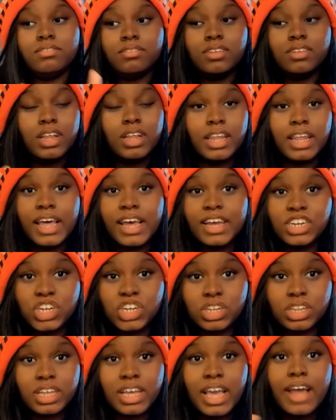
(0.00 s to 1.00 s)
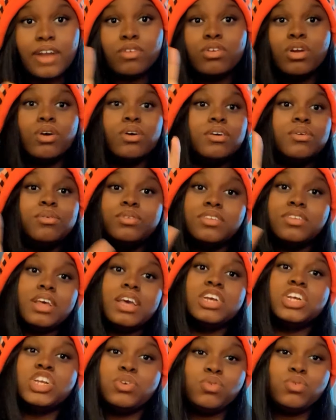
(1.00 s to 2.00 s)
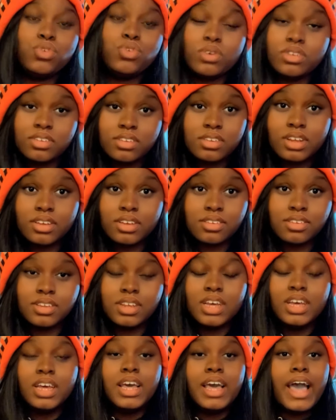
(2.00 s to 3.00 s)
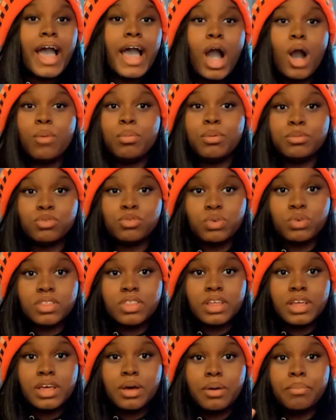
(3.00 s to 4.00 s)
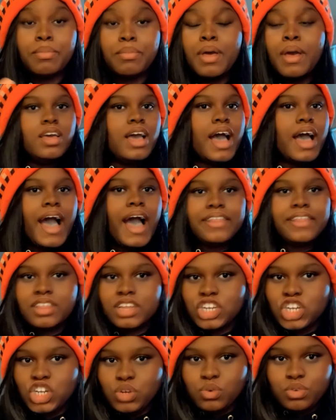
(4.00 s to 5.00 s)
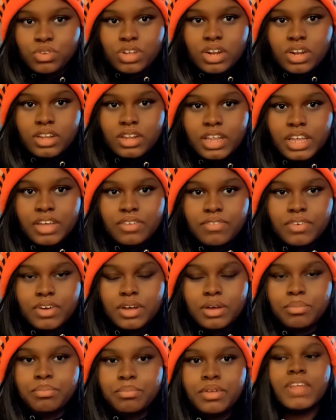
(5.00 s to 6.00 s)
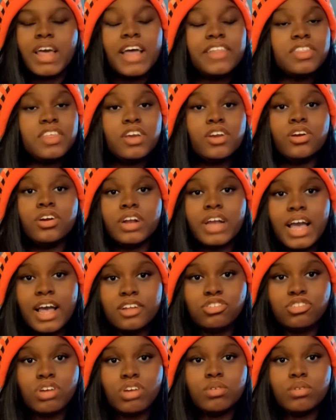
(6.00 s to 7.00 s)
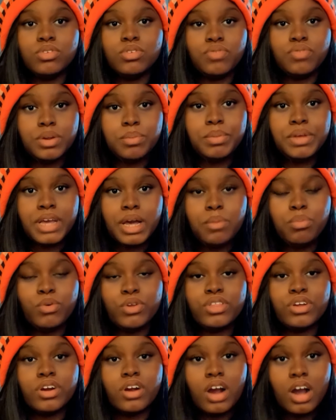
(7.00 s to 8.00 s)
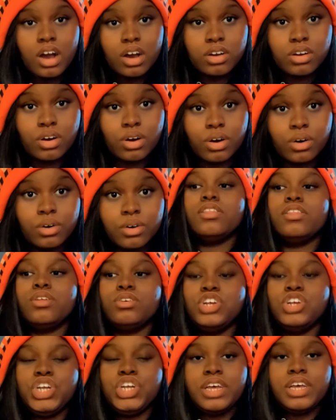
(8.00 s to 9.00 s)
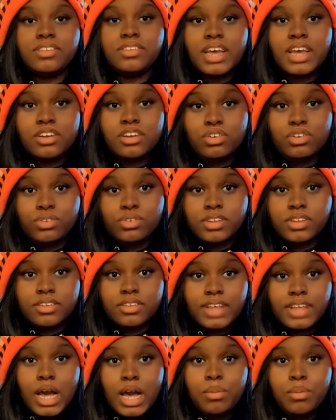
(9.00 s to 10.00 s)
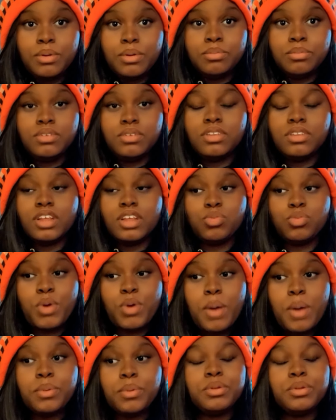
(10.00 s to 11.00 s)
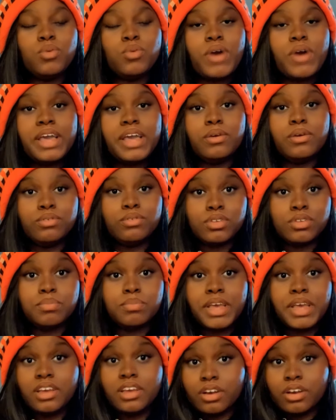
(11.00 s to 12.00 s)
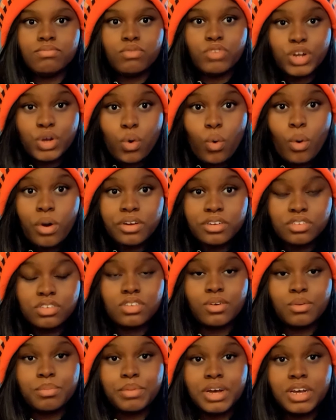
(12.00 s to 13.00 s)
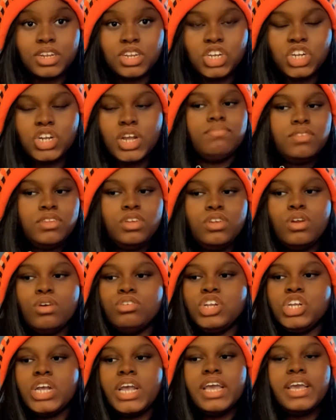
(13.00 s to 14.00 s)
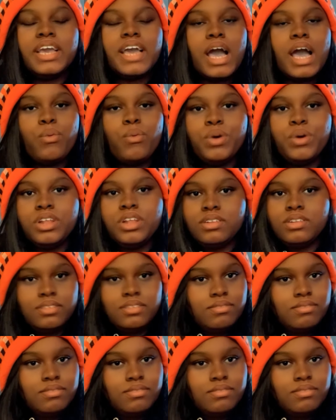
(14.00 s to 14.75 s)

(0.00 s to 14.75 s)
allegedly, I don't know, it was said she was doing 6 albums with him. I think she was gonna leave him. I think her contract was gonna be up with her uncle. Although she had signed to do 6 albums, that's probably why he was making her record so much. You know, Jay got with